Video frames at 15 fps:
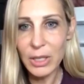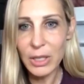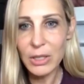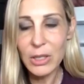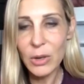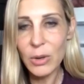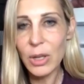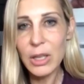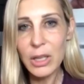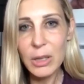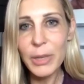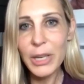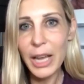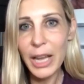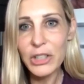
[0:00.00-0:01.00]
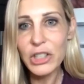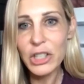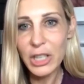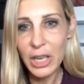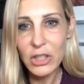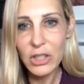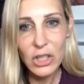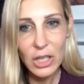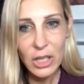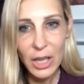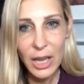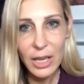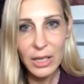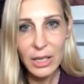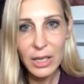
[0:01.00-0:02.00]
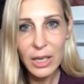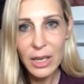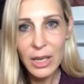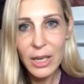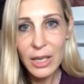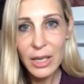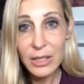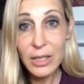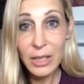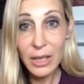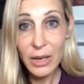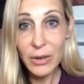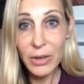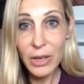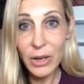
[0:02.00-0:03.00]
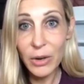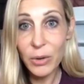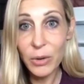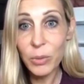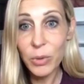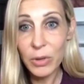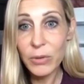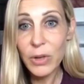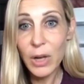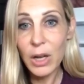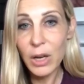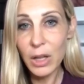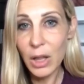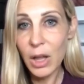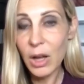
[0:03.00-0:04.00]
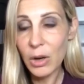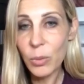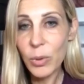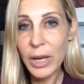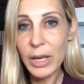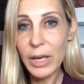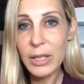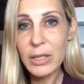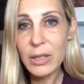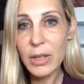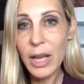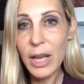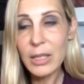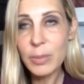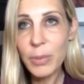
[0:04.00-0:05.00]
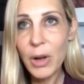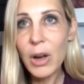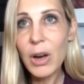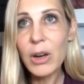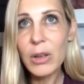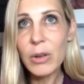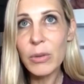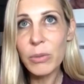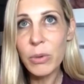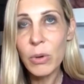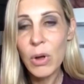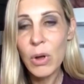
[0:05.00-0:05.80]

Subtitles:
And so a little bit of education in that scenario would have gone a long way. And so that's part of